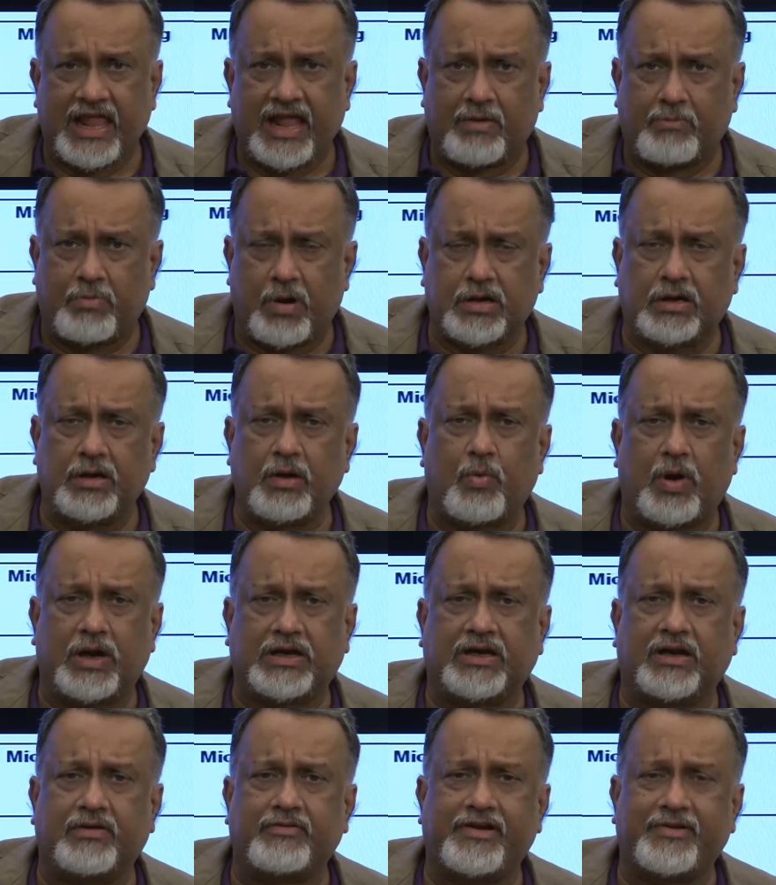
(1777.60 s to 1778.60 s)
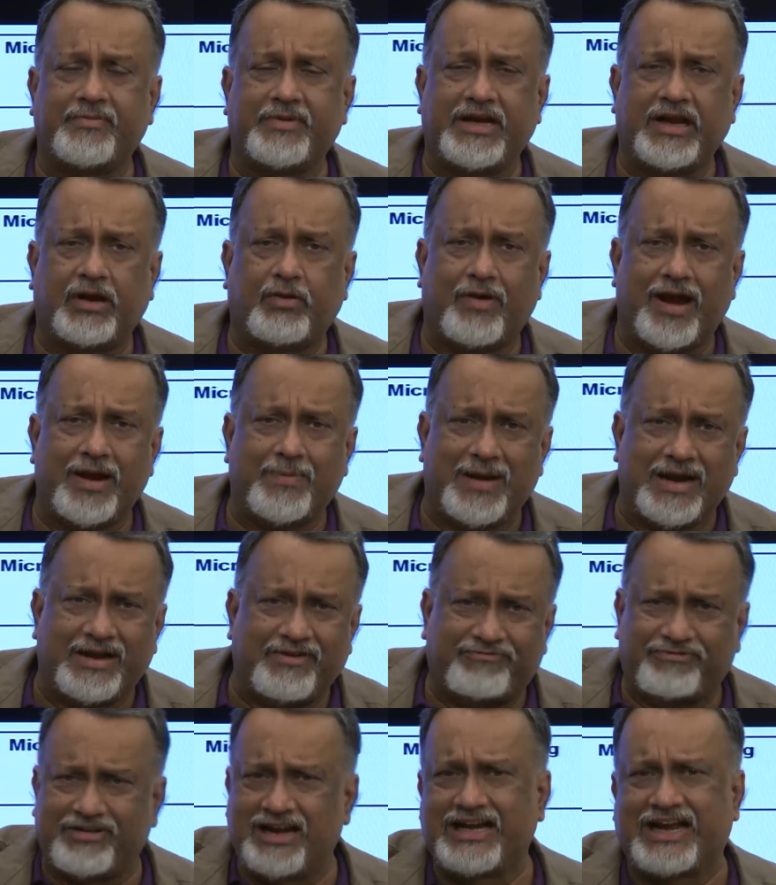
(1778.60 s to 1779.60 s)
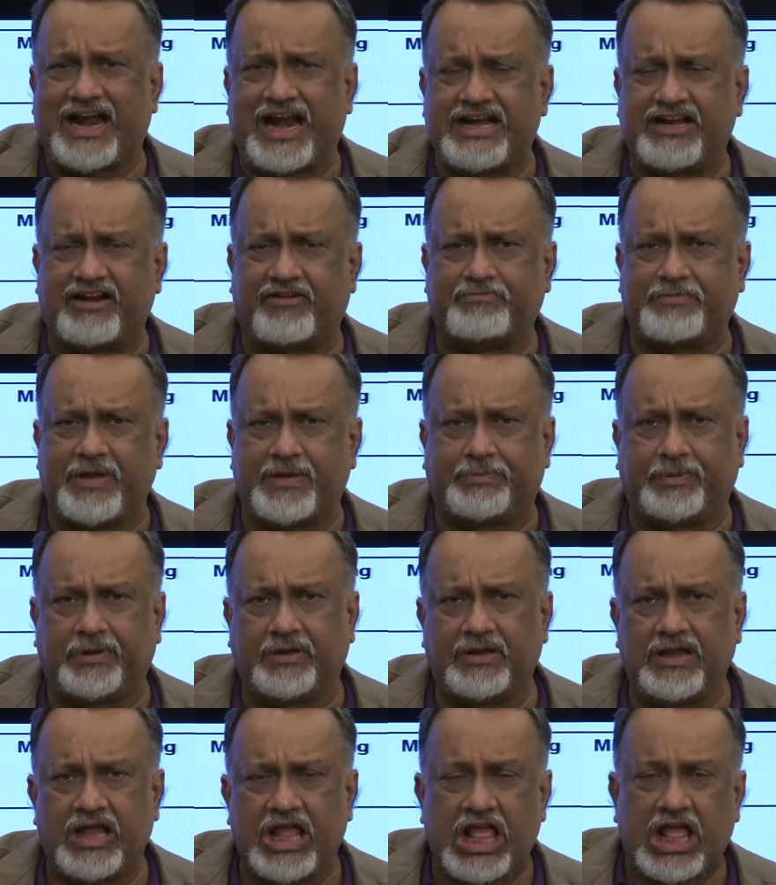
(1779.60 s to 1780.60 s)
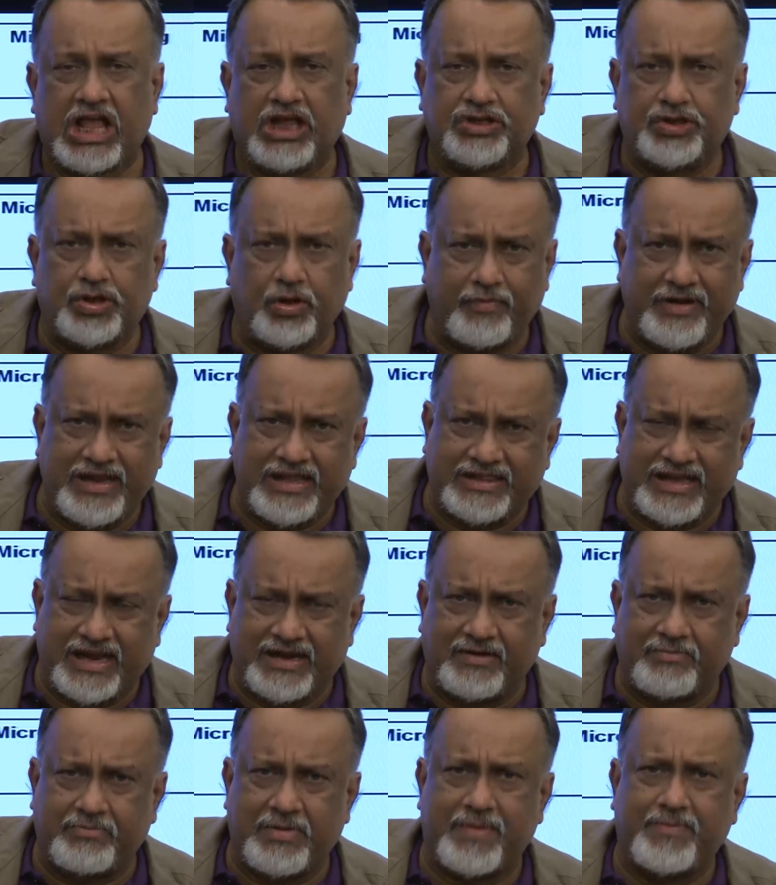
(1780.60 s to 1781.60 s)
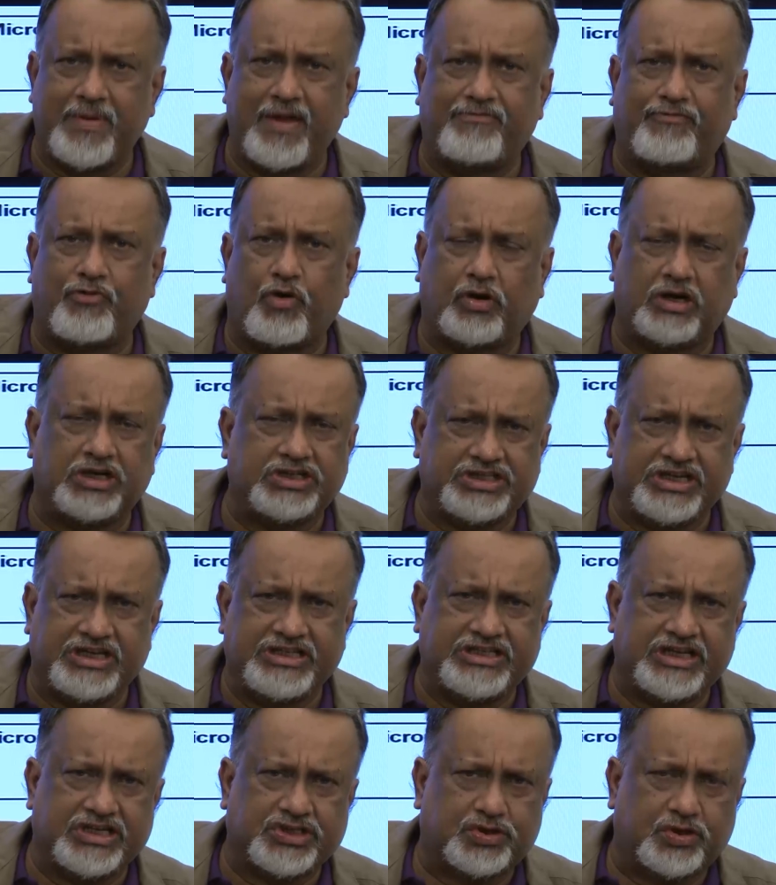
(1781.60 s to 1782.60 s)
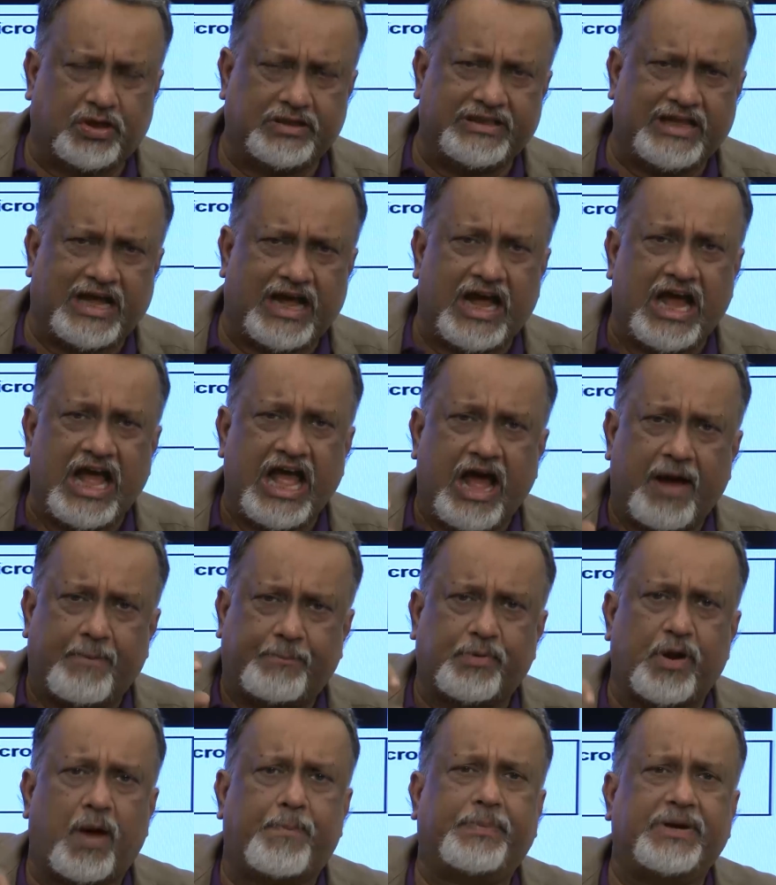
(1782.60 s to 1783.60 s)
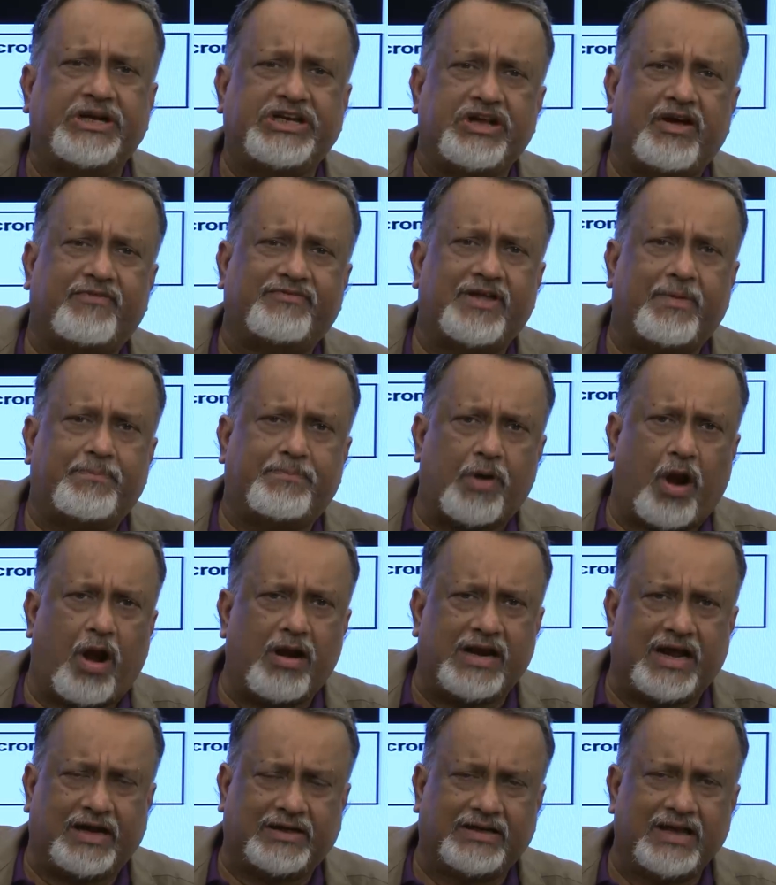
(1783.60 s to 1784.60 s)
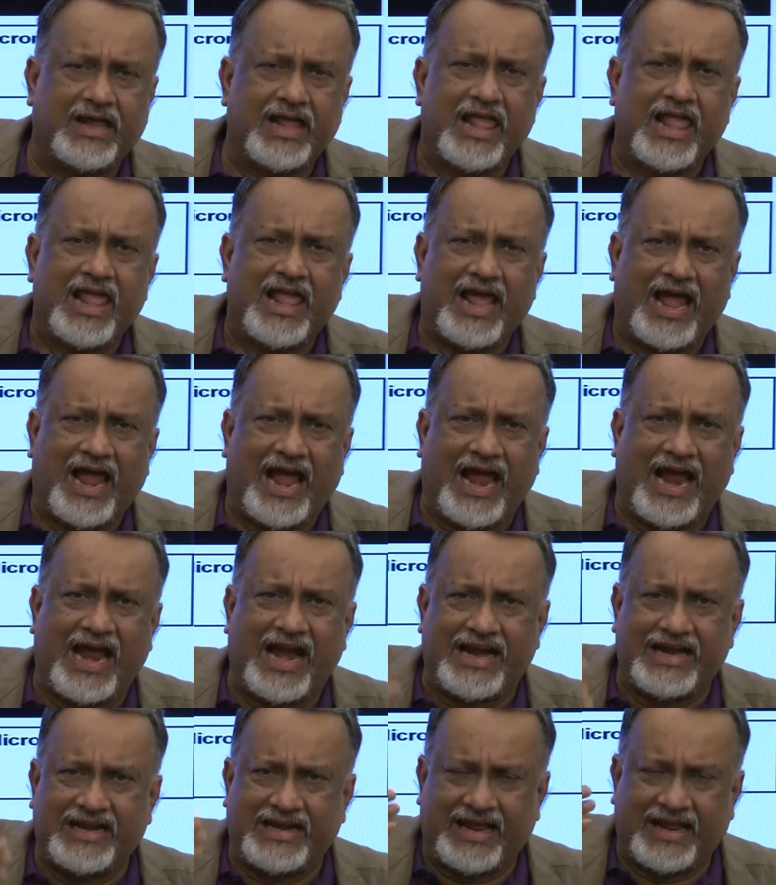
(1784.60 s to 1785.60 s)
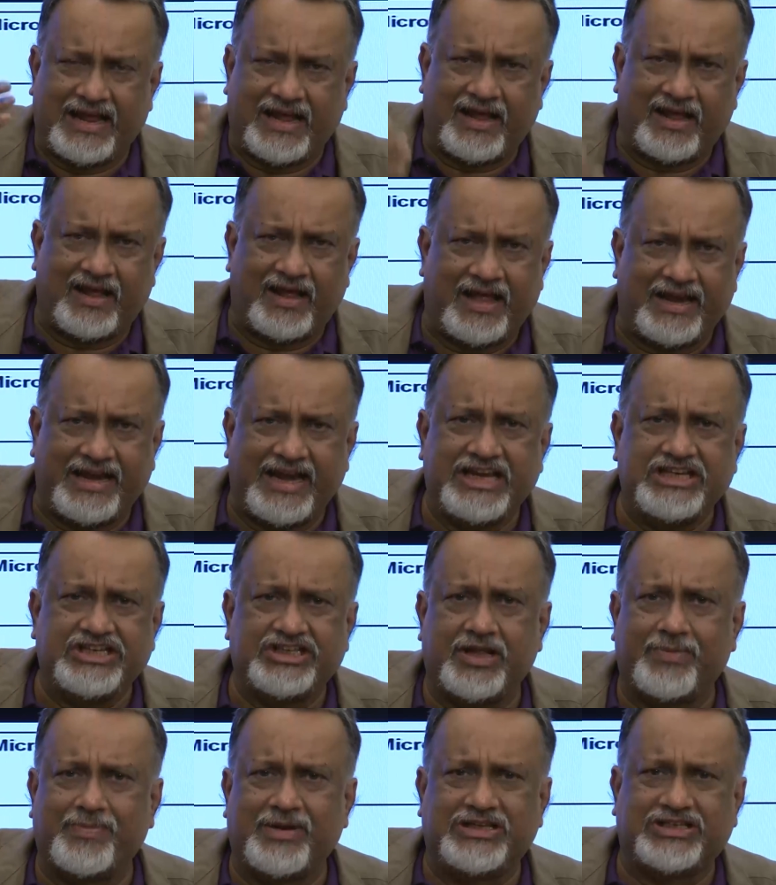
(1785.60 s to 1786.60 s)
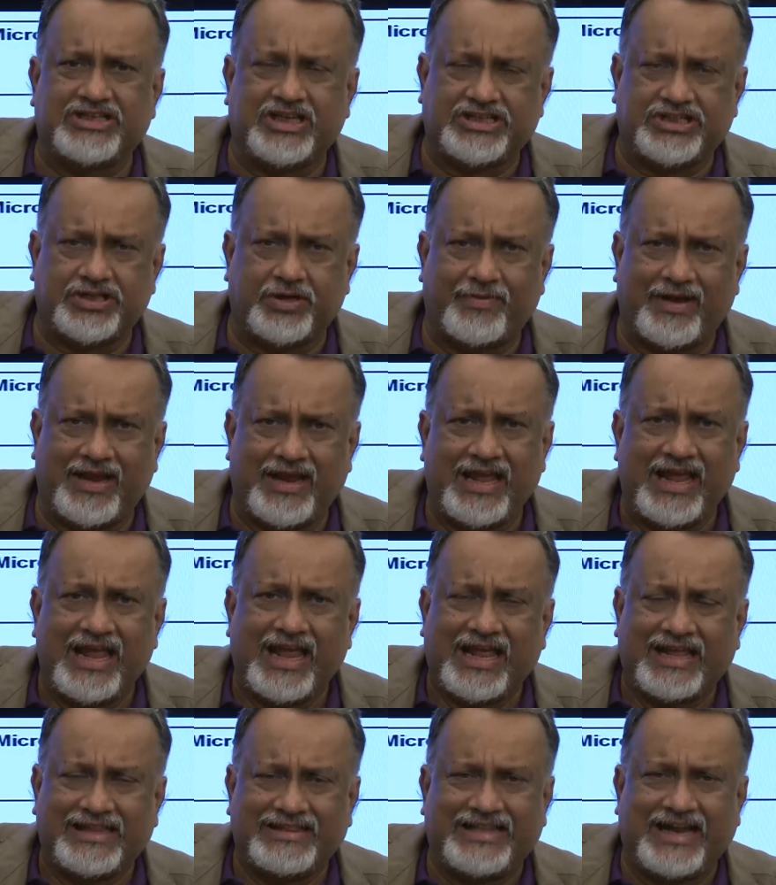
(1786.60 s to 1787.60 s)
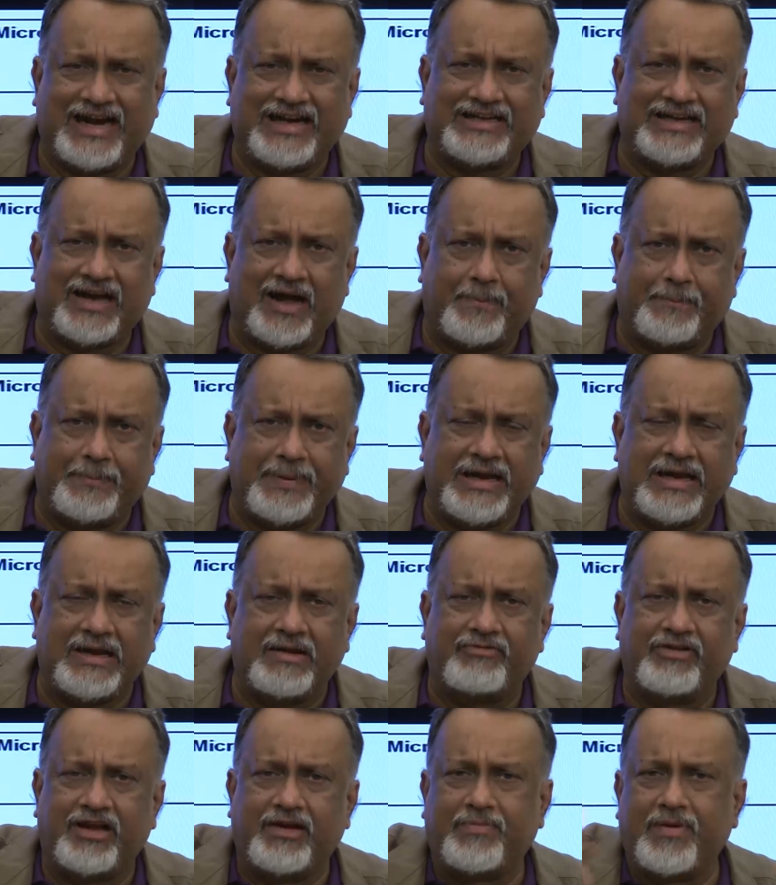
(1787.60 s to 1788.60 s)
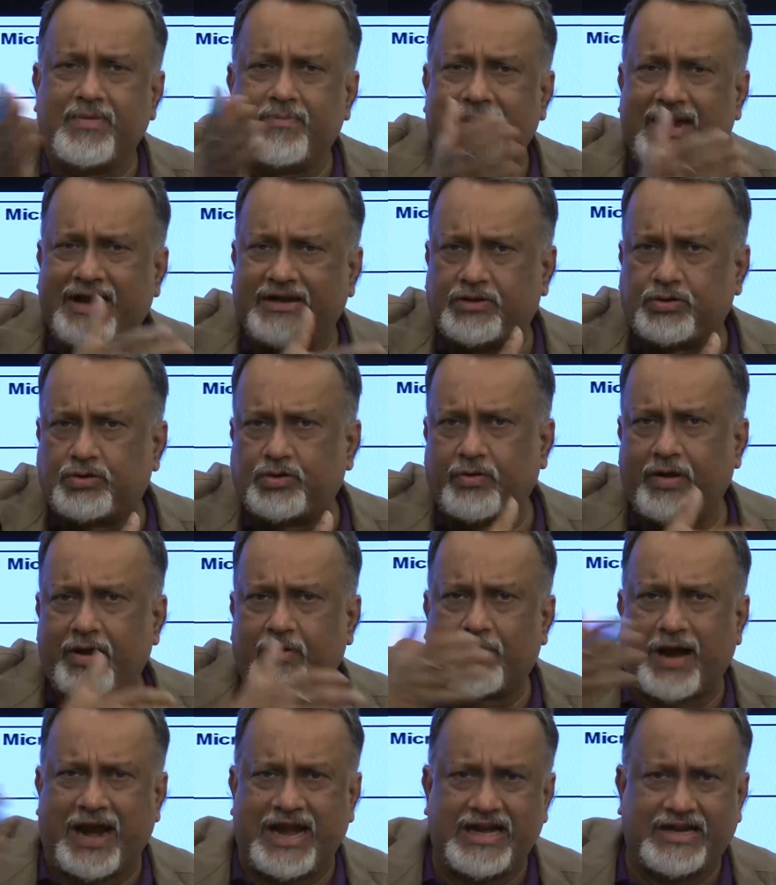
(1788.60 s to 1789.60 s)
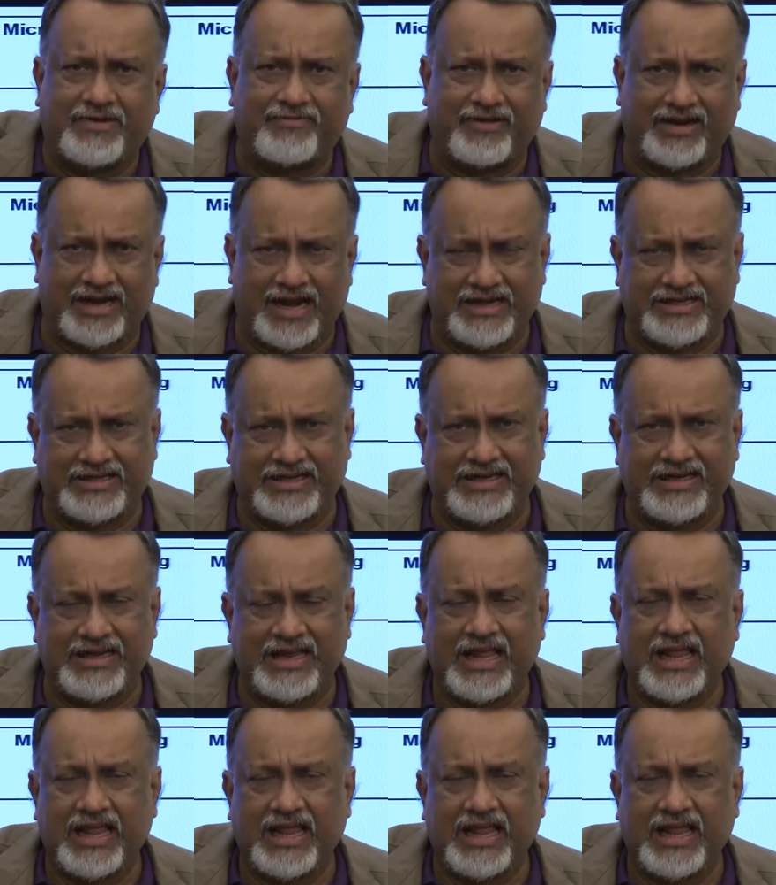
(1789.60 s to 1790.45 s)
will be required by different kind of people. So, we then may be focusing just on the property of the product and arrange them in such a way that appeal will be made to a wide variety